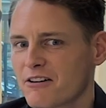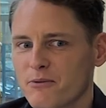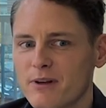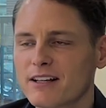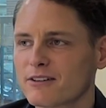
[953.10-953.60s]

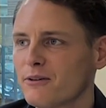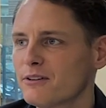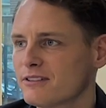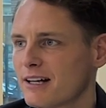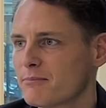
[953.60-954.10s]
We can all
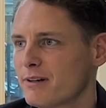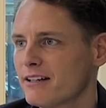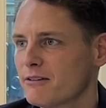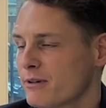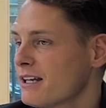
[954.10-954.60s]
the time
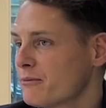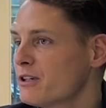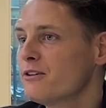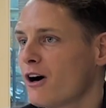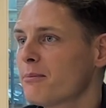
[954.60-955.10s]
play. We
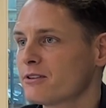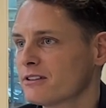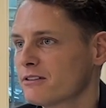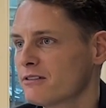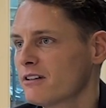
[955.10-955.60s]
do the
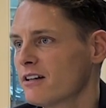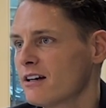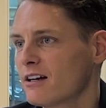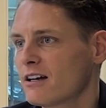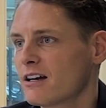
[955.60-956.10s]
opposite.
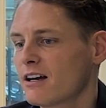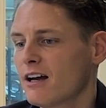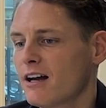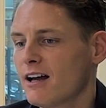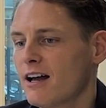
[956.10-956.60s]

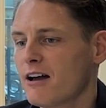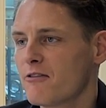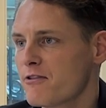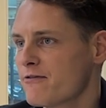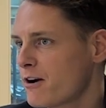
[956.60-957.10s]

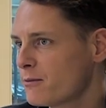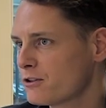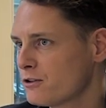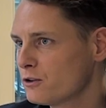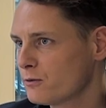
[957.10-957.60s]
Mm-hmm. We very
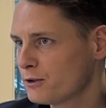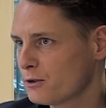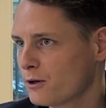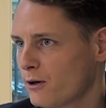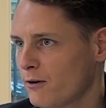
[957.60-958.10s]
much use what
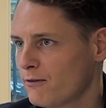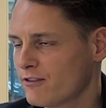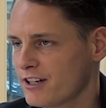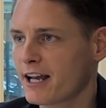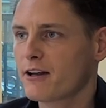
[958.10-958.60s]
you call
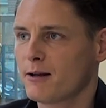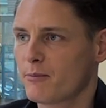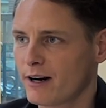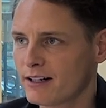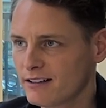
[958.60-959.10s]
vernacular
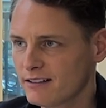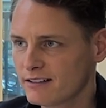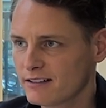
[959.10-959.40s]
branding.